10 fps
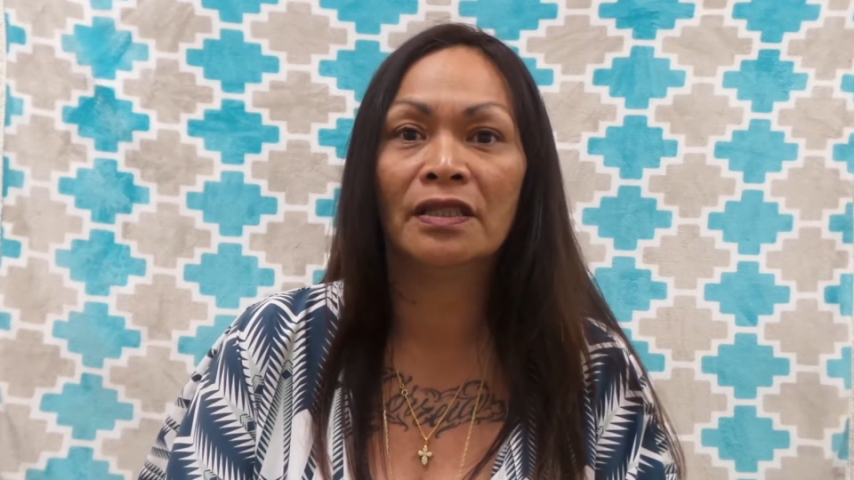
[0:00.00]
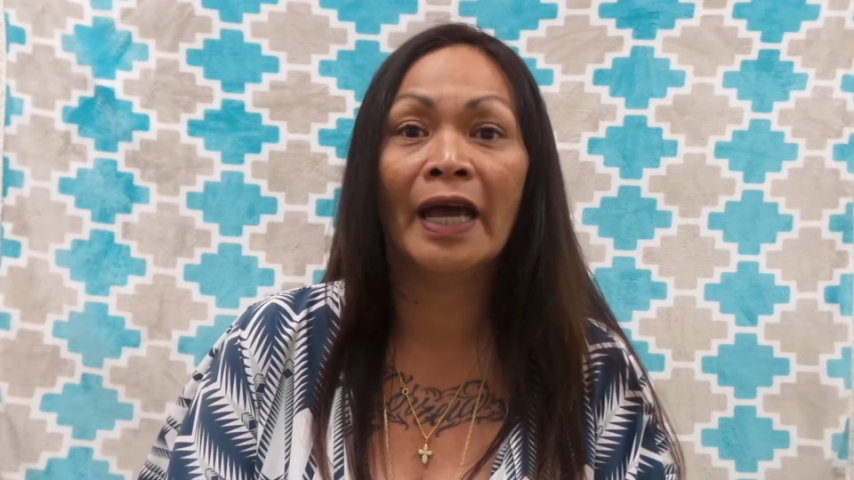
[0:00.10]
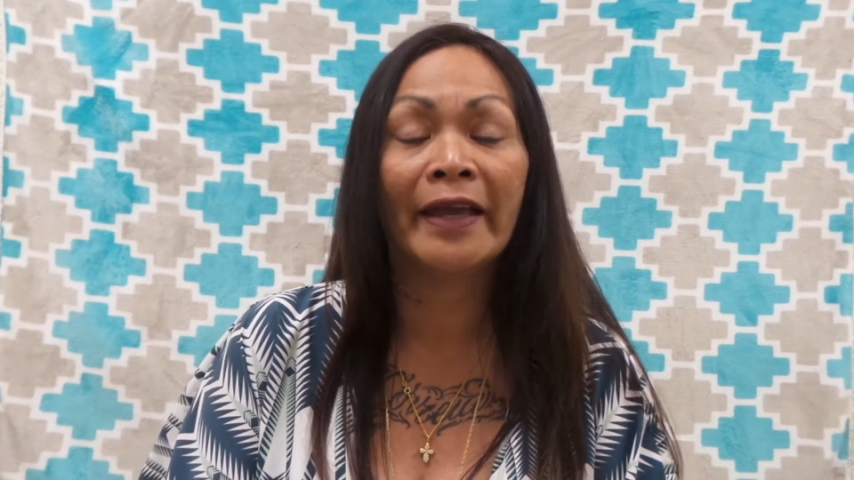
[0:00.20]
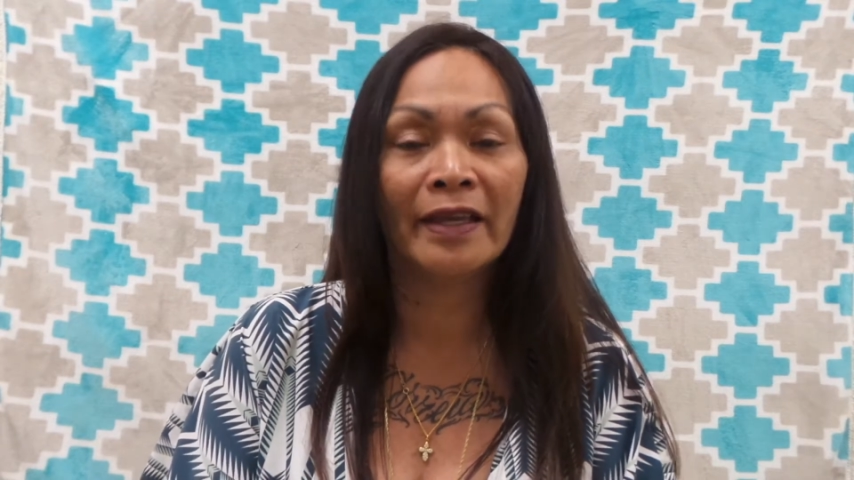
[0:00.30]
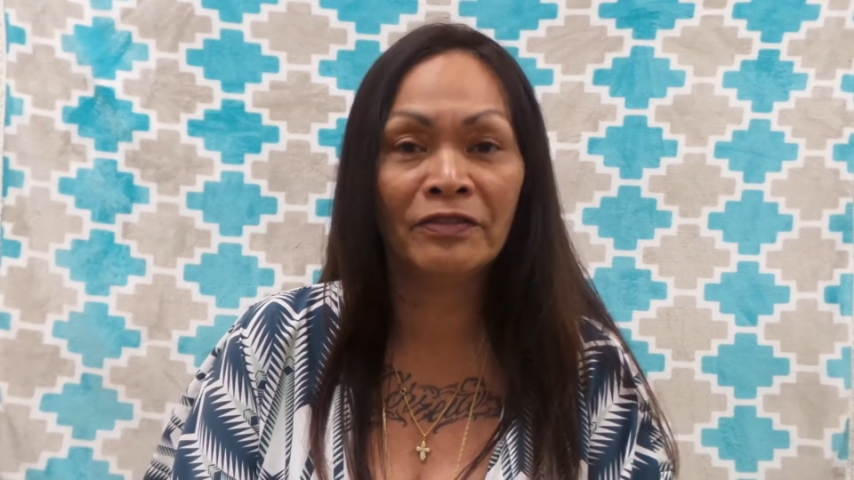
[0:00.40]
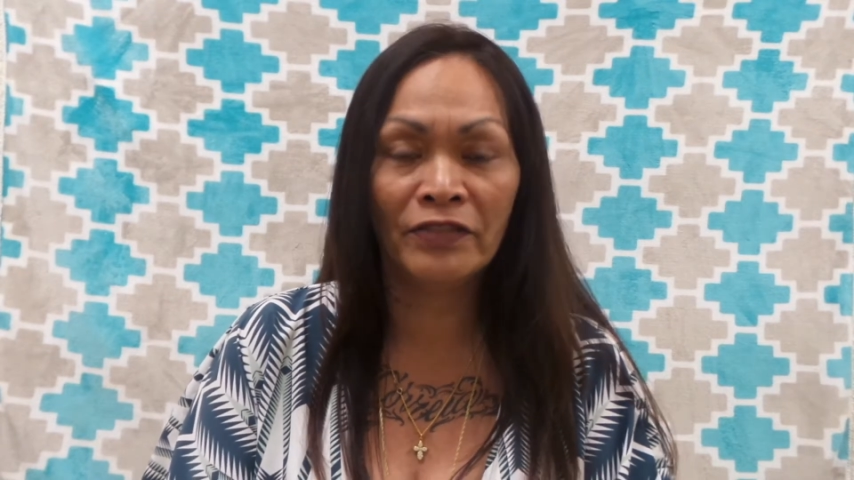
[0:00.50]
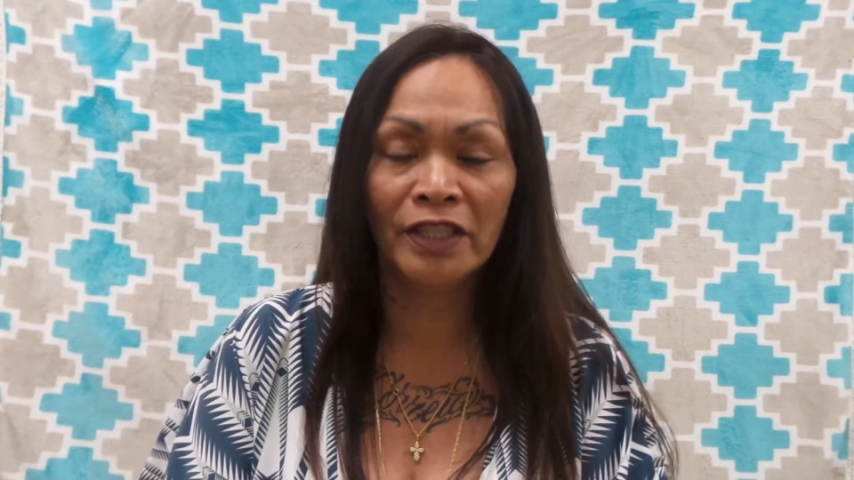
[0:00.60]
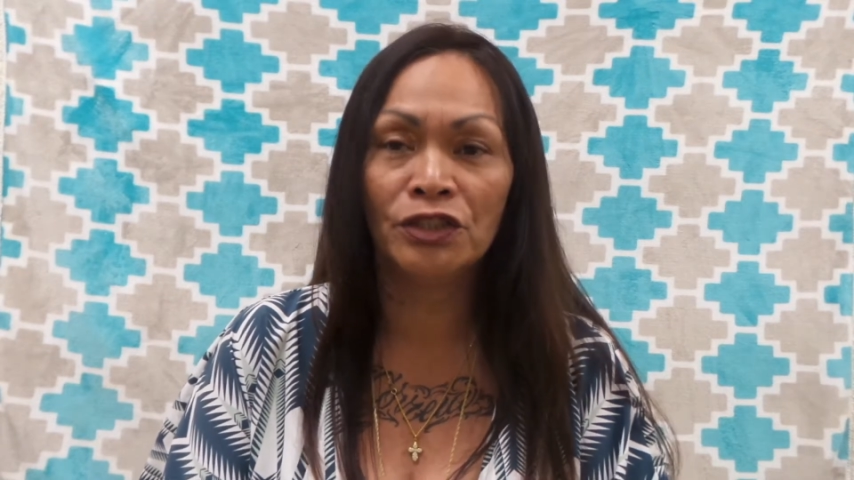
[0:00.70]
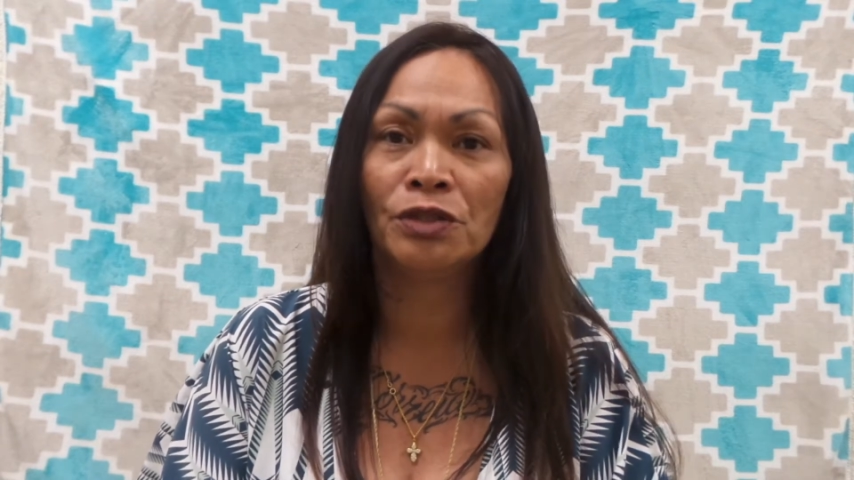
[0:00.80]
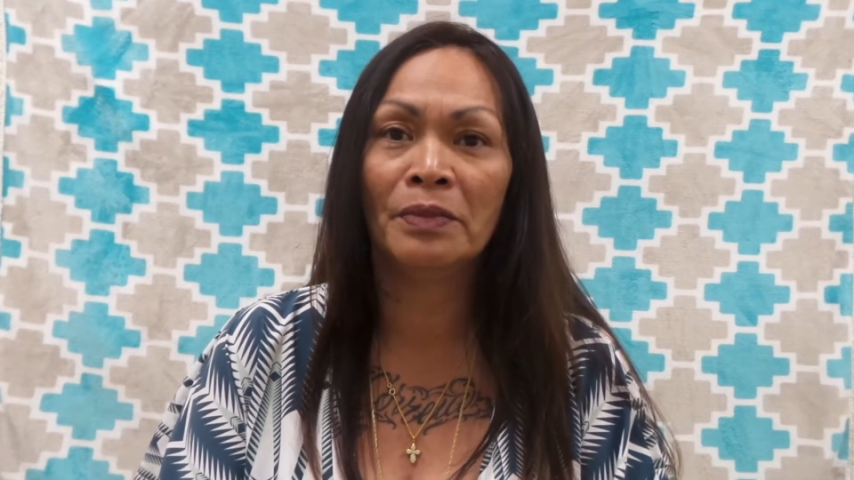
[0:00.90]
that I can
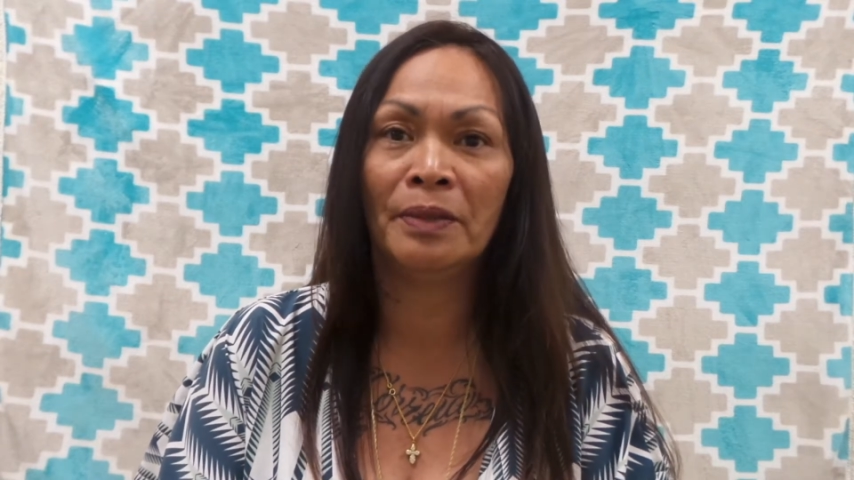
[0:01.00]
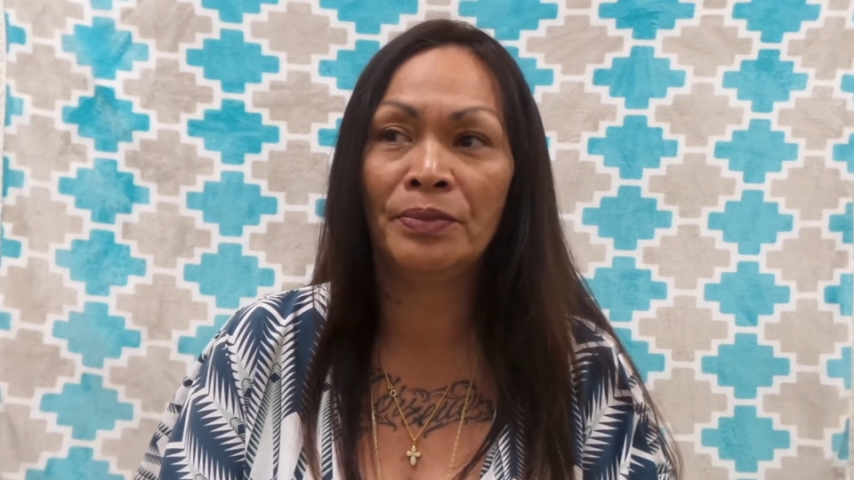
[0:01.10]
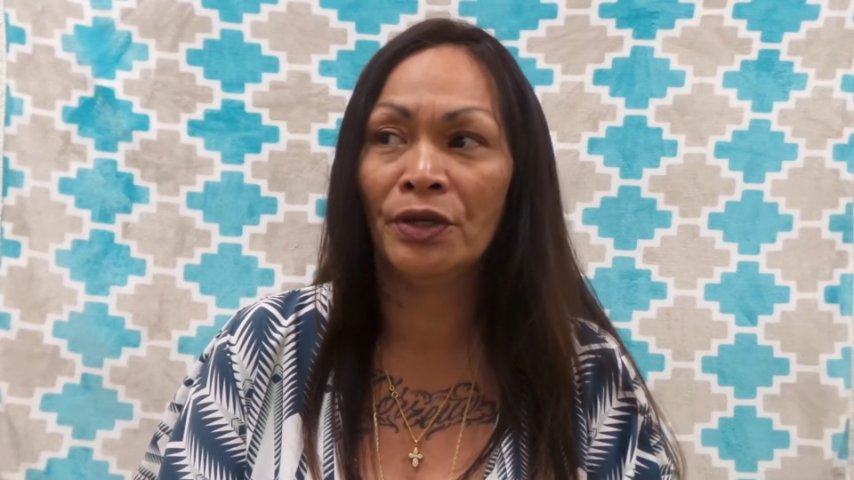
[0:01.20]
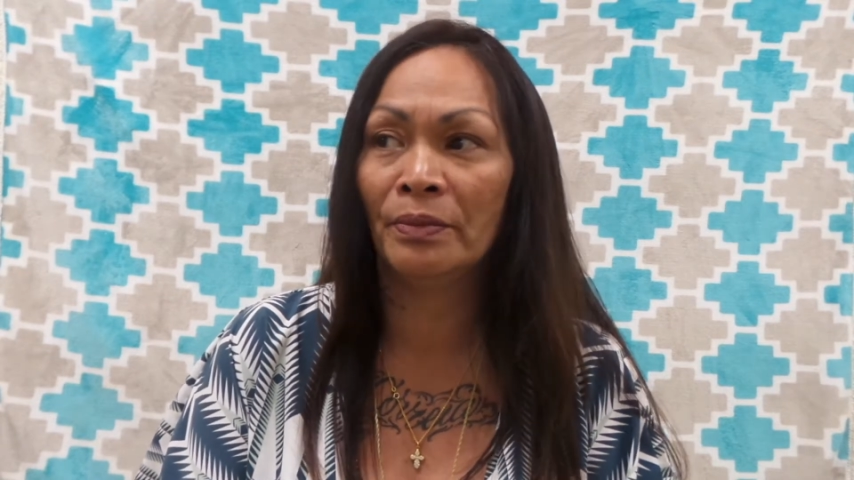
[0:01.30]
vent to my peer